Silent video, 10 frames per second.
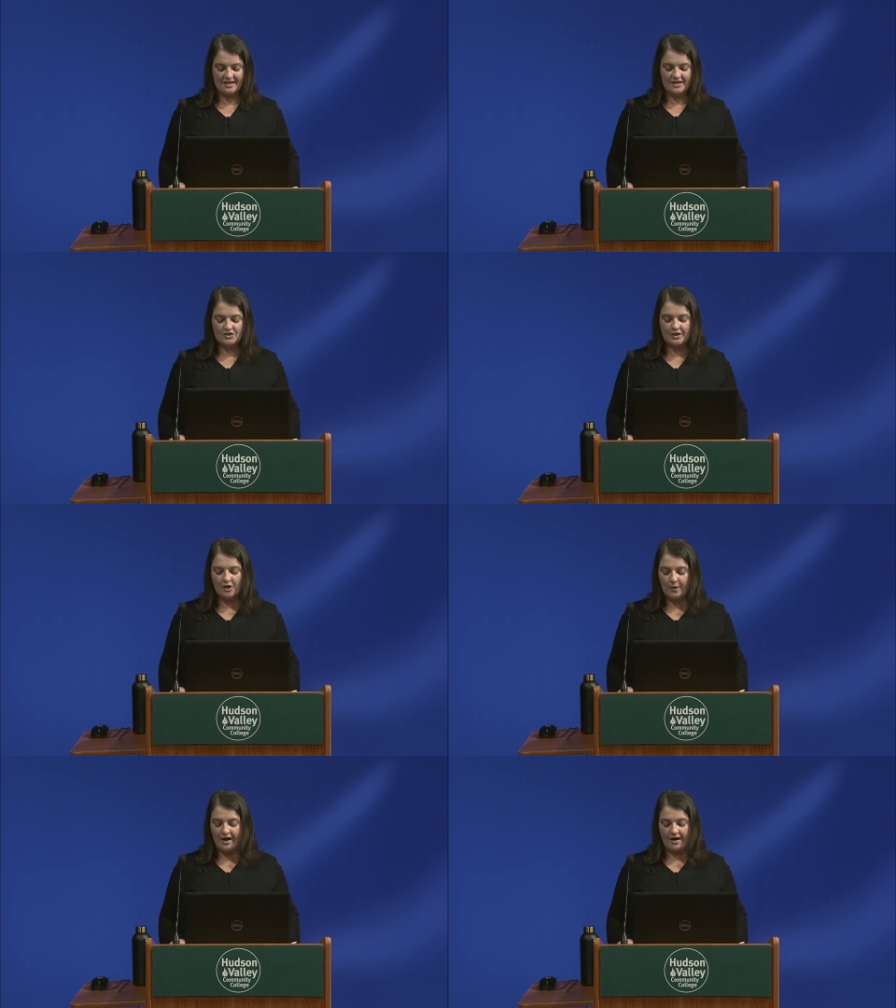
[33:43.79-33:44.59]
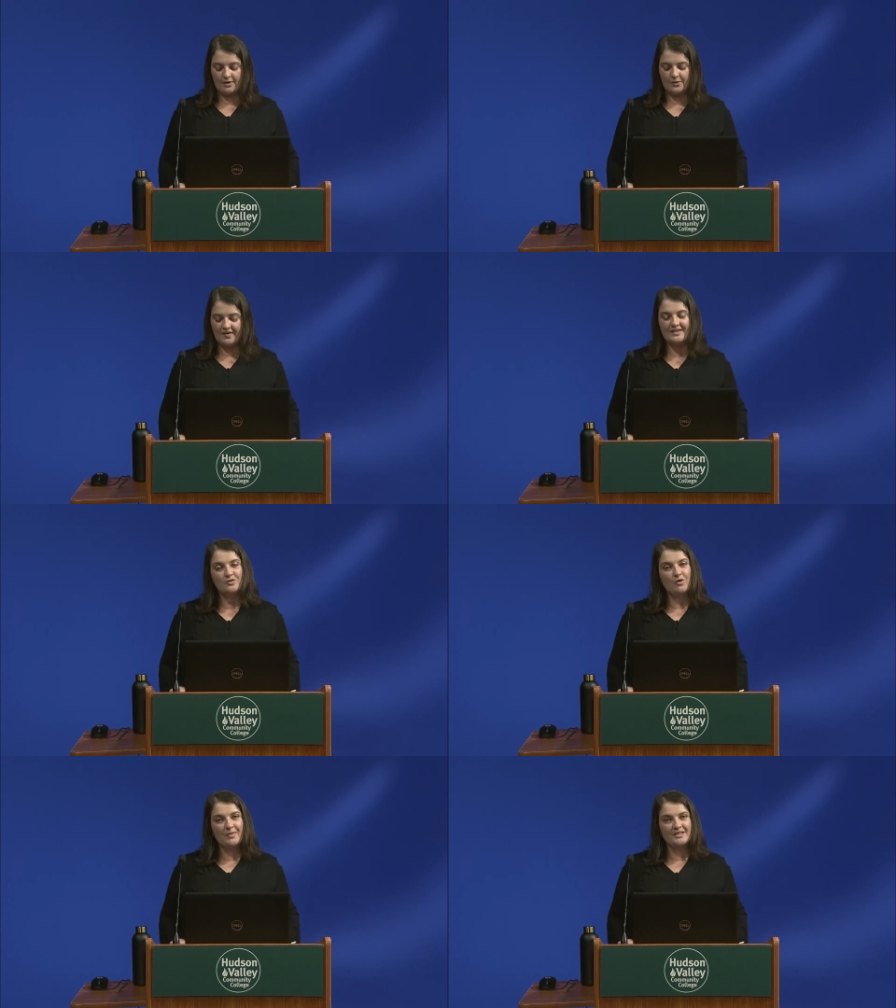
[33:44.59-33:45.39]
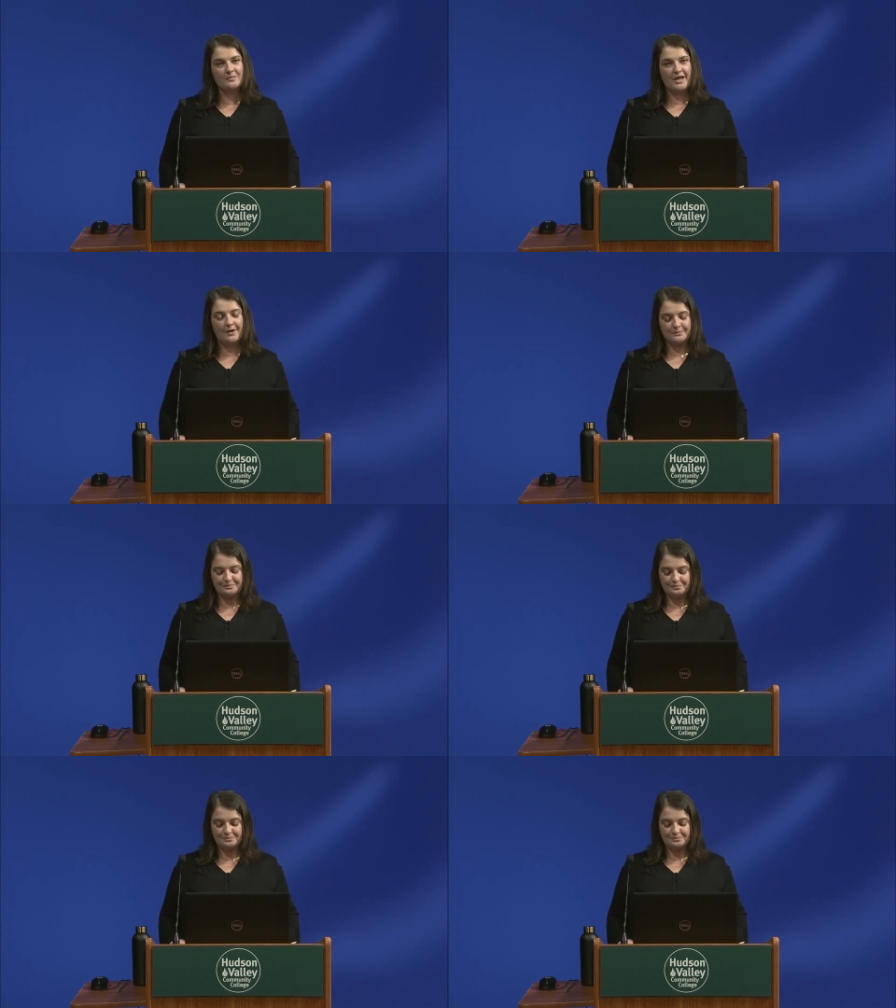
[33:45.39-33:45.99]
So here we are. We've got some momentum now.